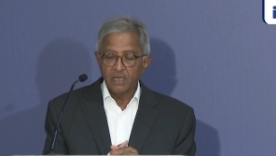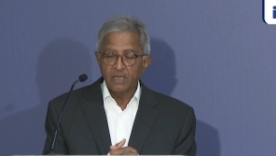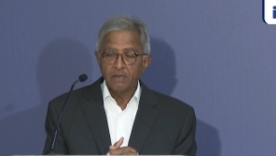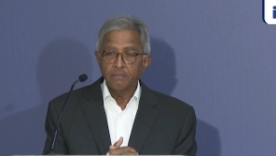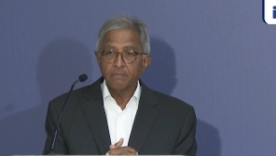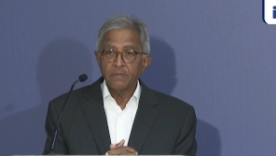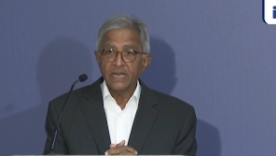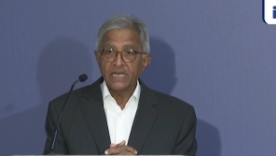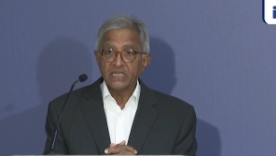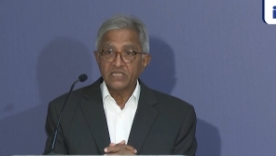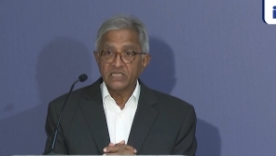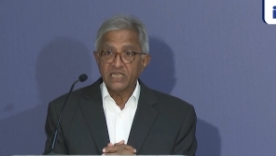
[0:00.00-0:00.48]

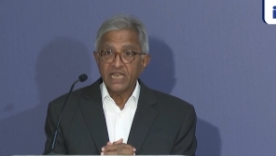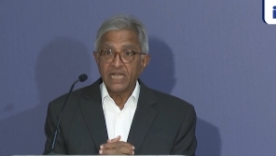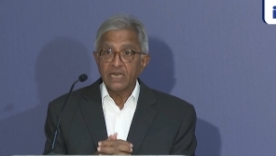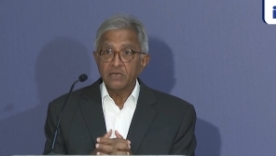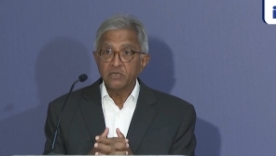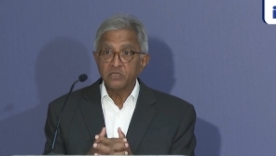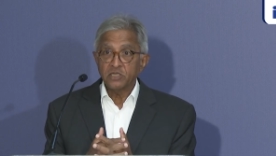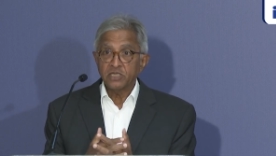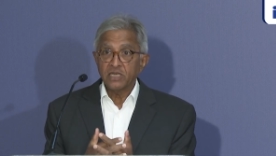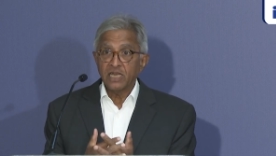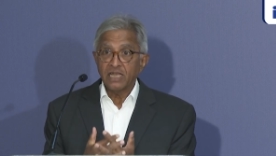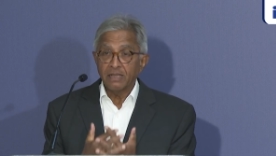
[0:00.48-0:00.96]
by
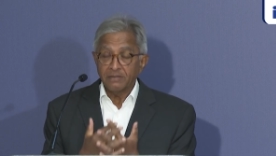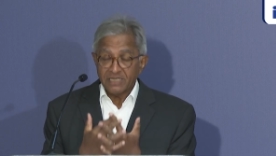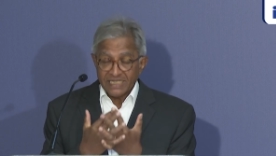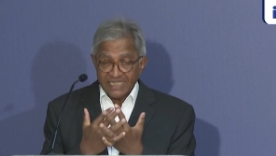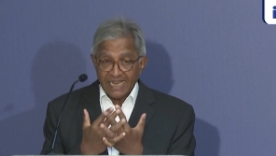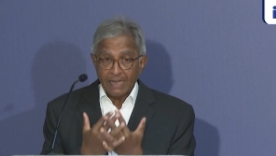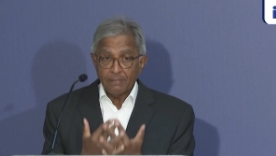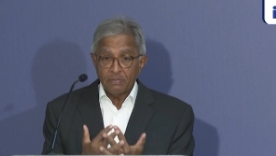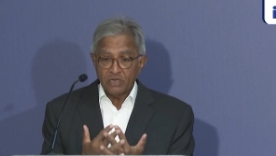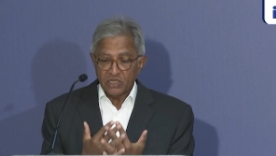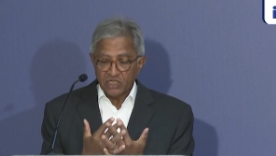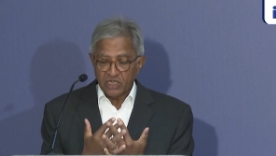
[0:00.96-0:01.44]

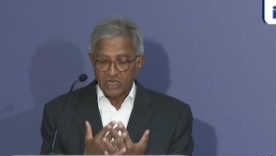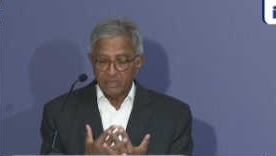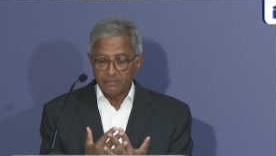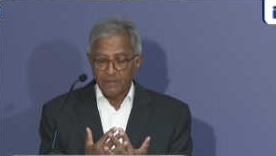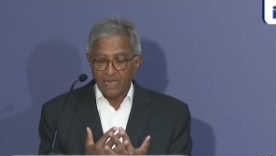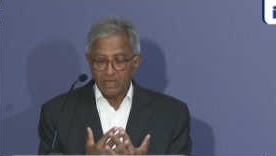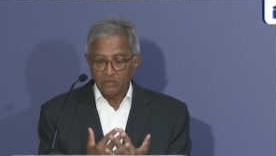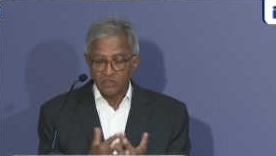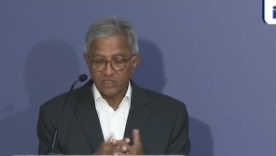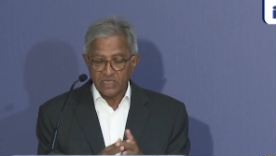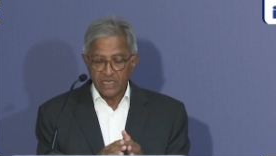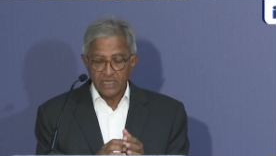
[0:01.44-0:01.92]
establishing
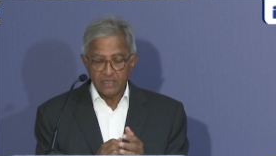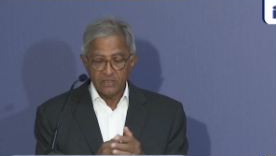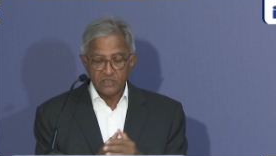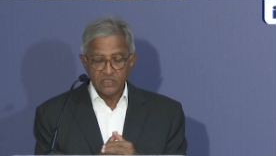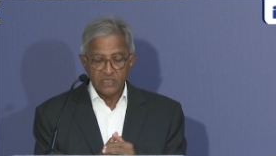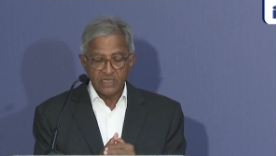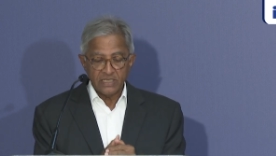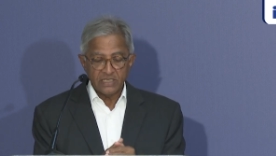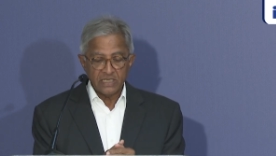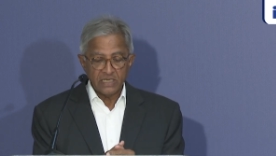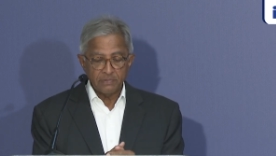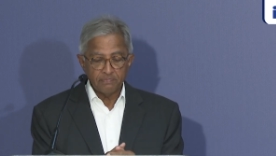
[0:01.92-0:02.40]

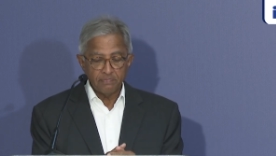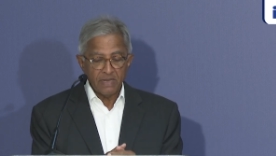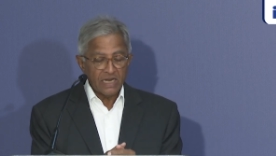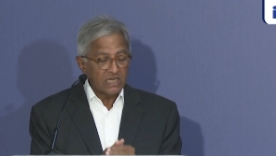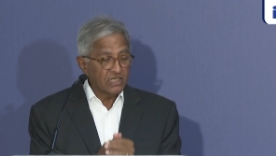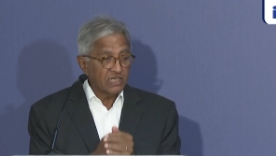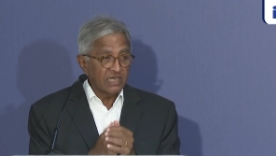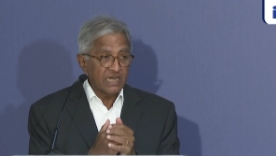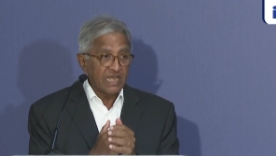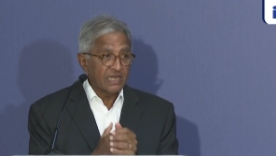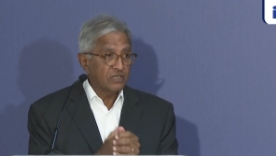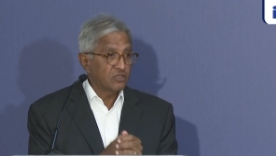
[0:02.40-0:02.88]
ourselves as a
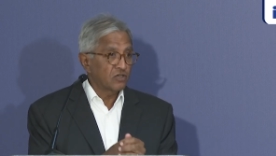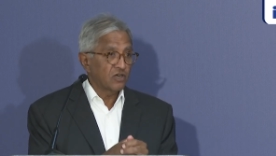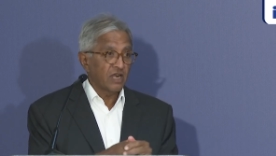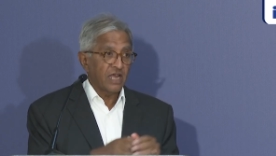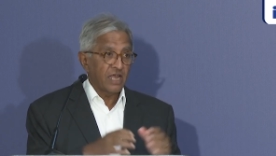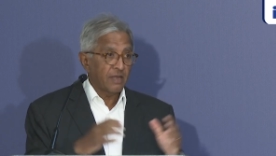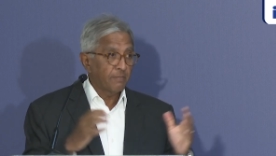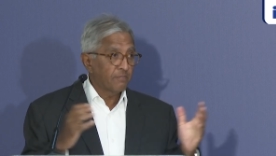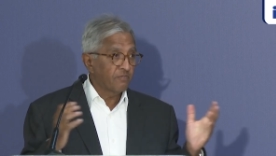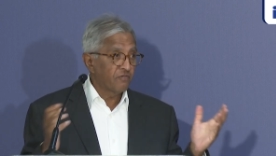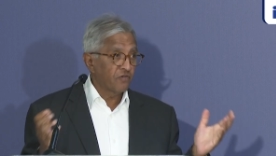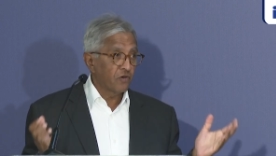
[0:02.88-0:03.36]
multilateral
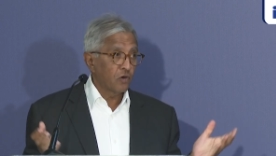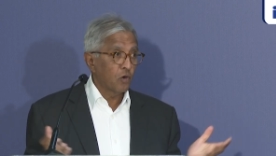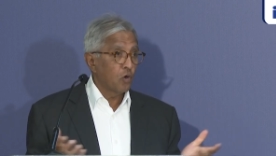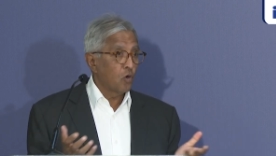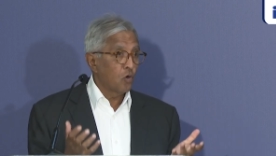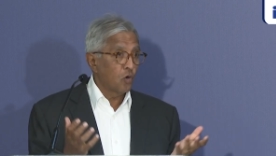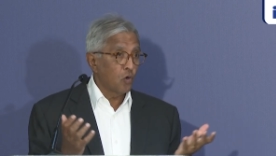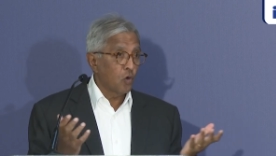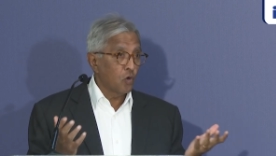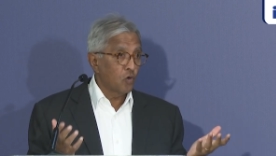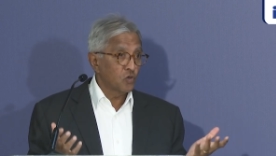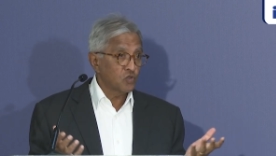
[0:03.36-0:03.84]
hub for a
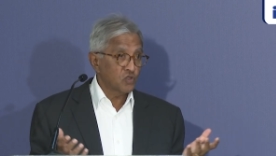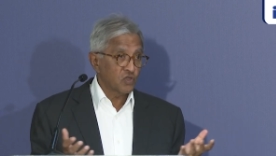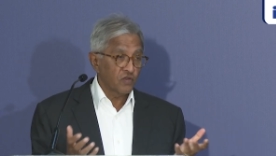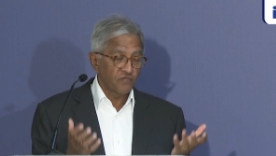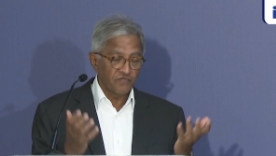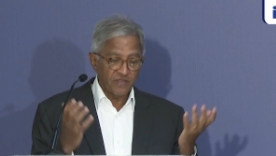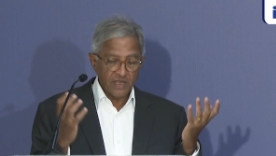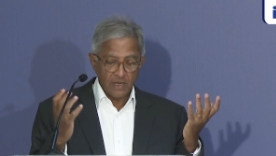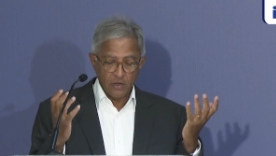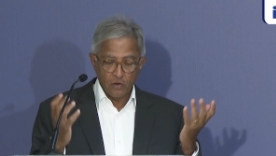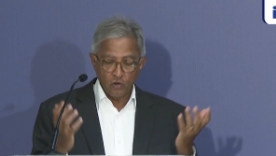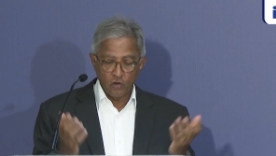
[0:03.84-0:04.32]
whole host
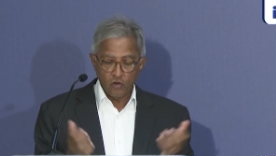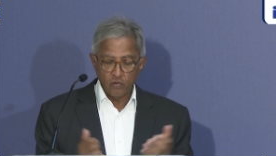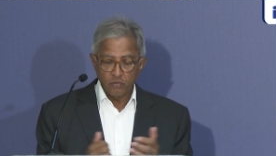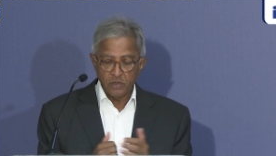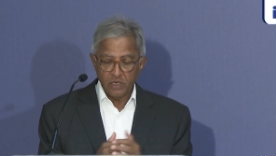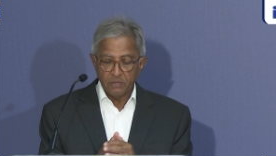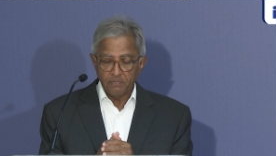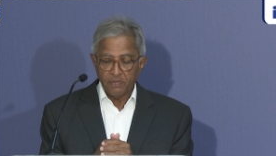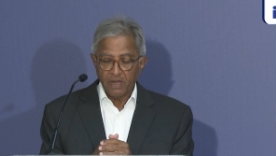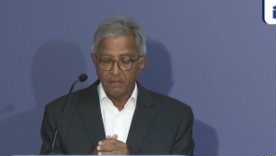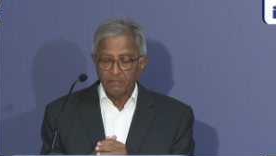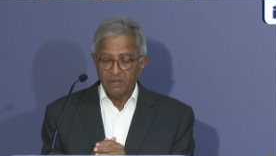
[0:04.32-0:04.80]
of things,
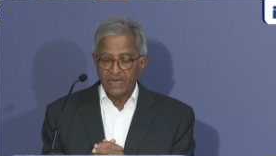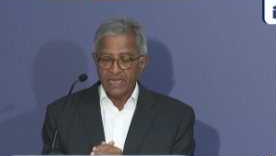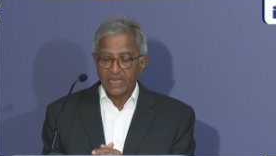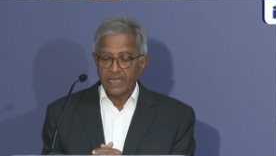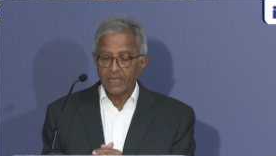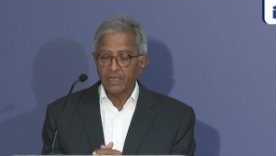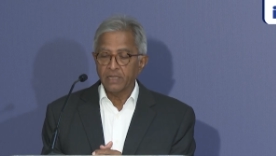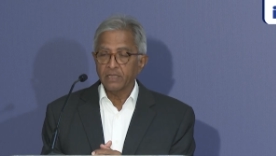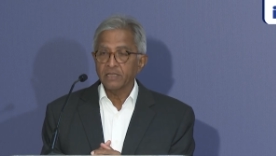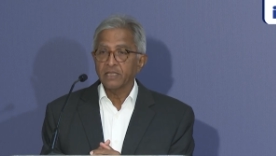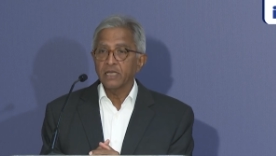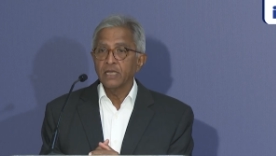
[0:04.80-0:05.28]
global public
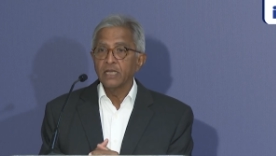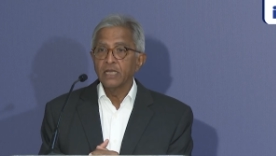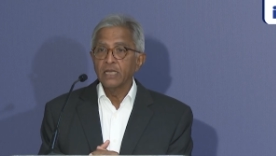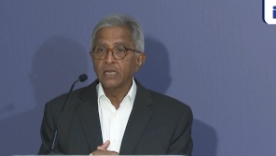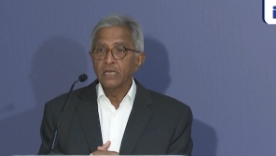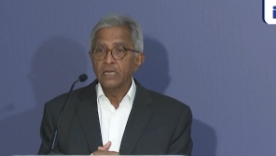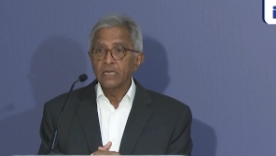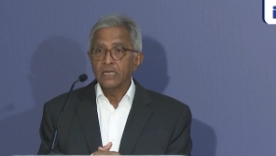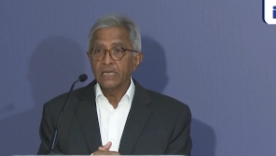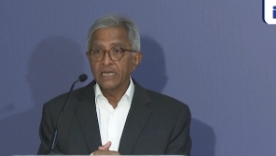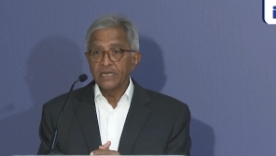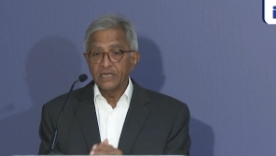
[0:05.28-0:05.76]
health,
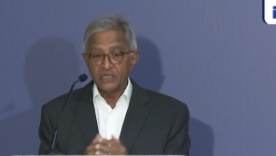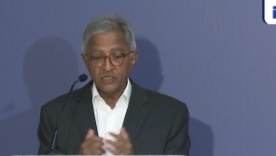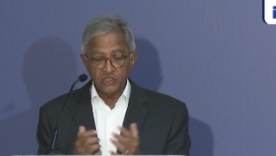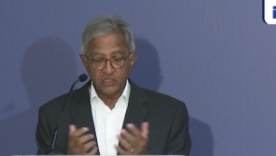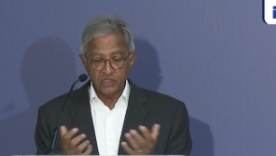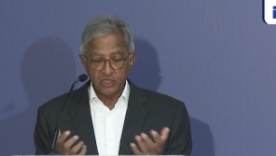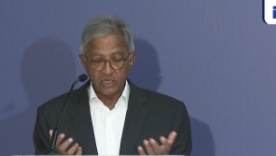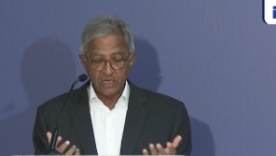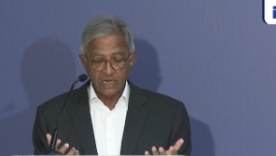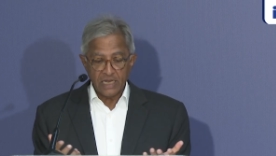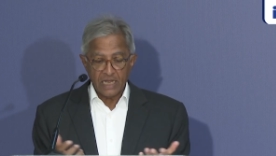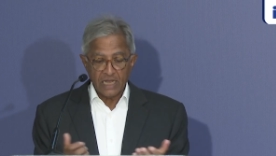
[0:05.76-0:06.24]
a
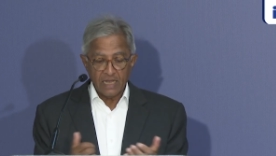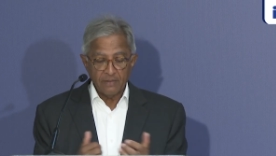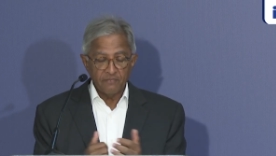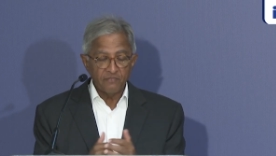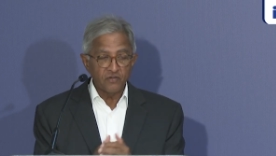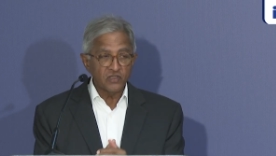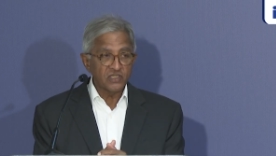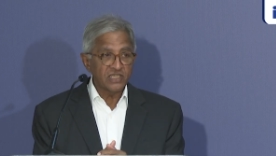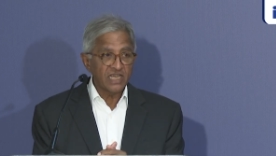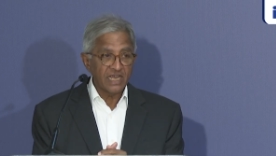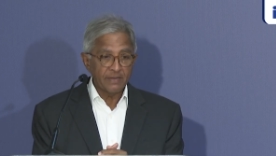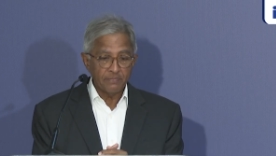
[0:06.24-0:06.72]
digital hub
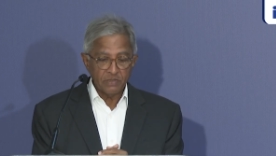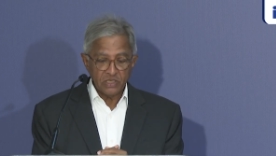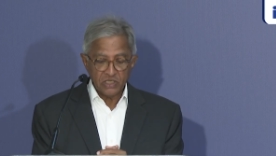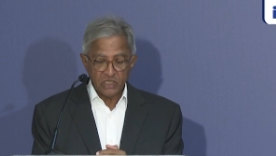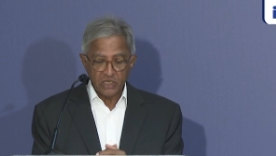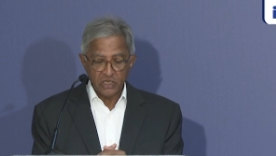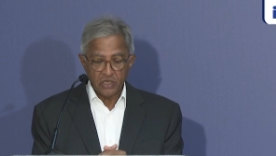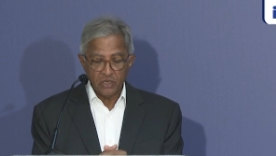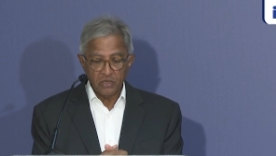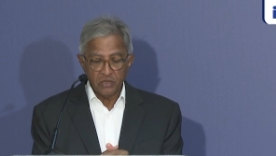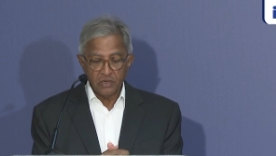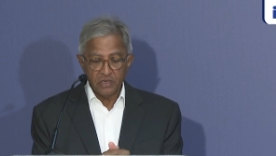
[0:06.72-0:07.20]
for
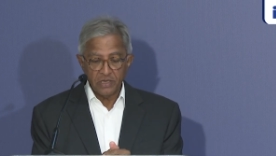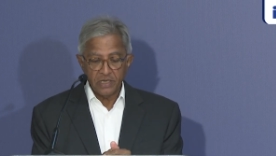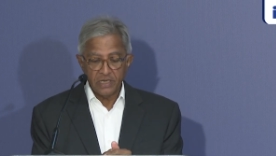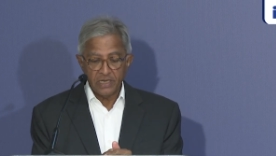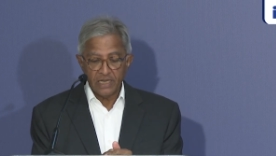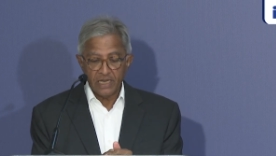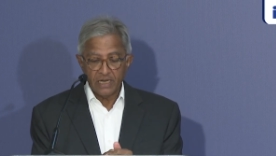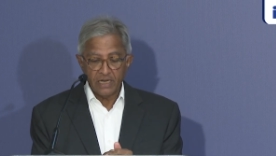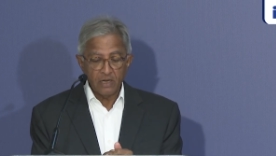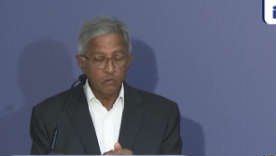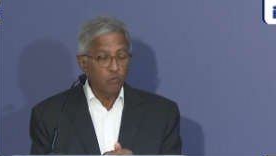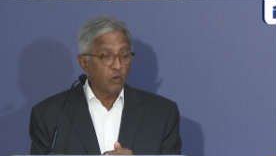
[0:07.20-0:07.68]

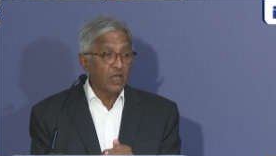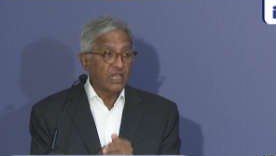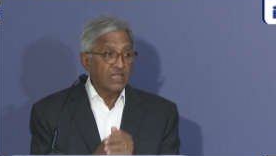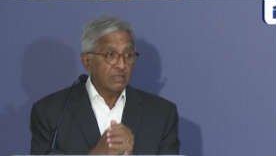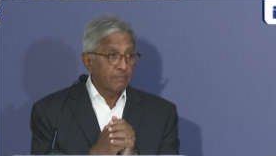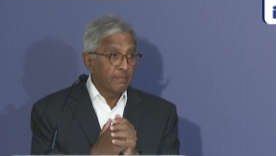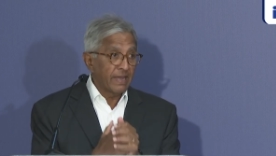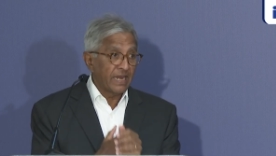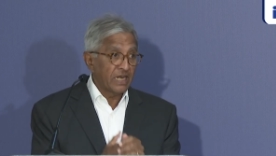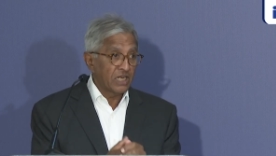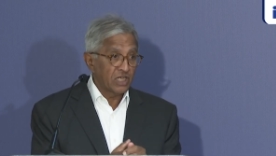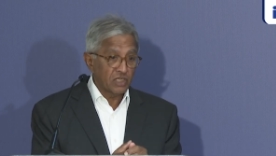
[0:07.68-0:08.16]
cybersecurity, and a
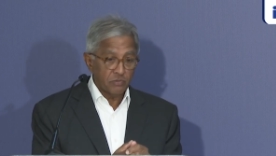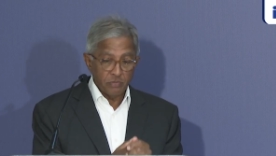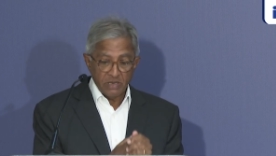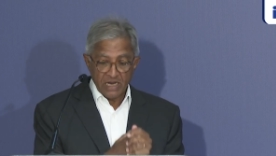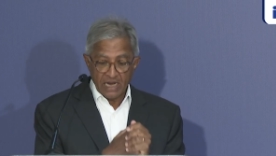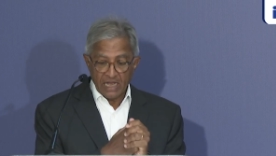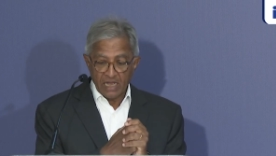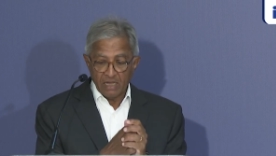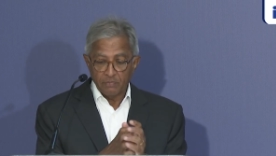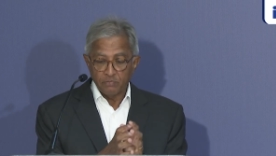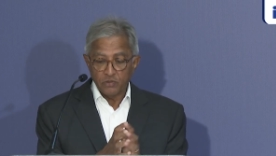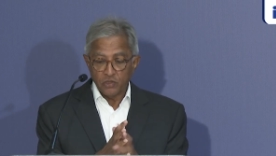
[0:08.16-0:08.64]
wealth
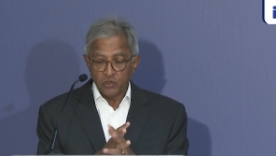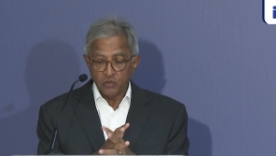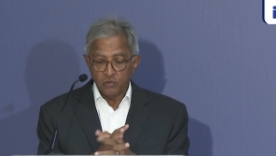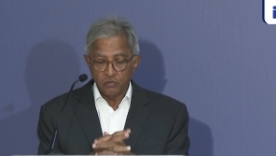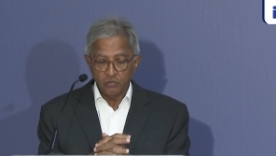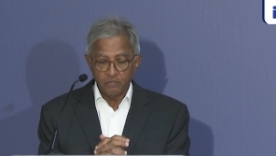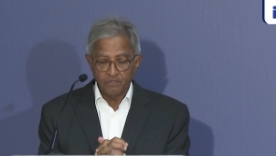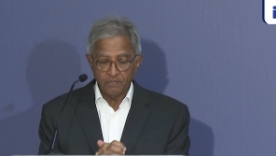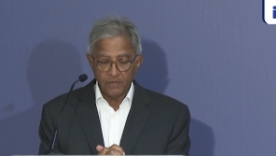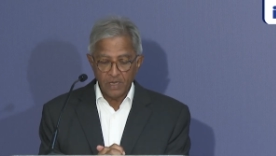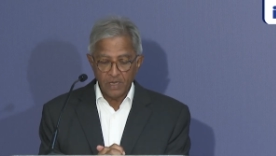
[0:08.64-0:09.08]
management hub too.